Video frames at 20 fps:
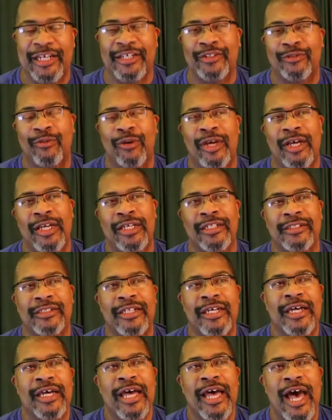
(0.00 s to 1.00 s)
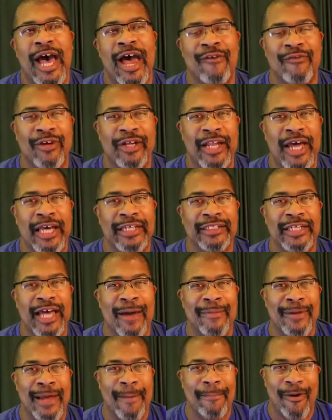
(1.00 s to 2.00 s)
things was I realized
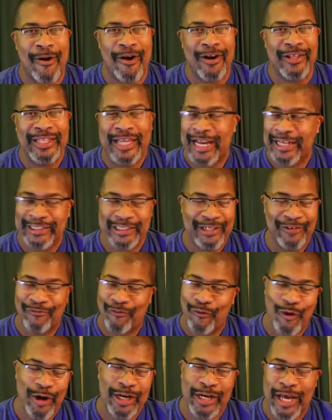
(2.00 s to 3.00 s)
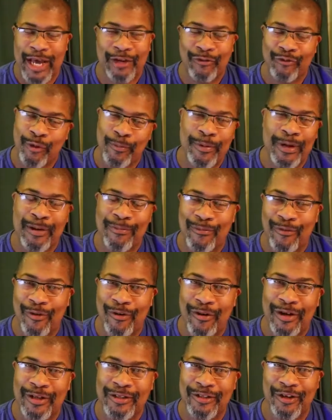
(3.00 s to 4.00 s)
I'm not part of the 18 to 49 group
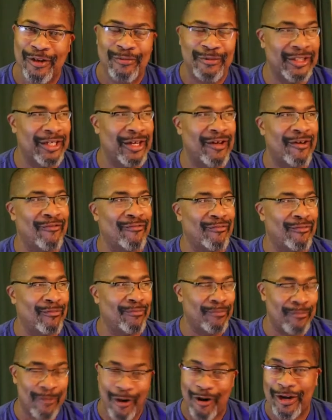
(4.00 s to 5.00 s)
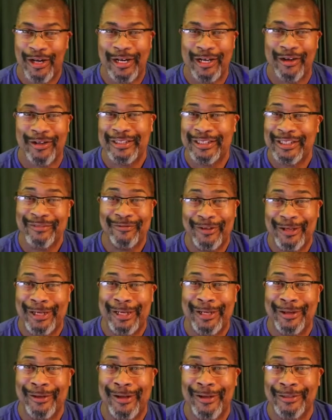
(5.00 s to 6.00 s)
anymore in terms of marketing on
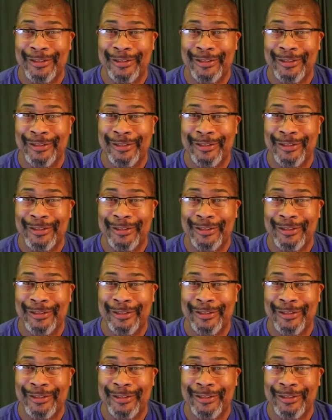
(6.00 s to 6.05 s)
TV.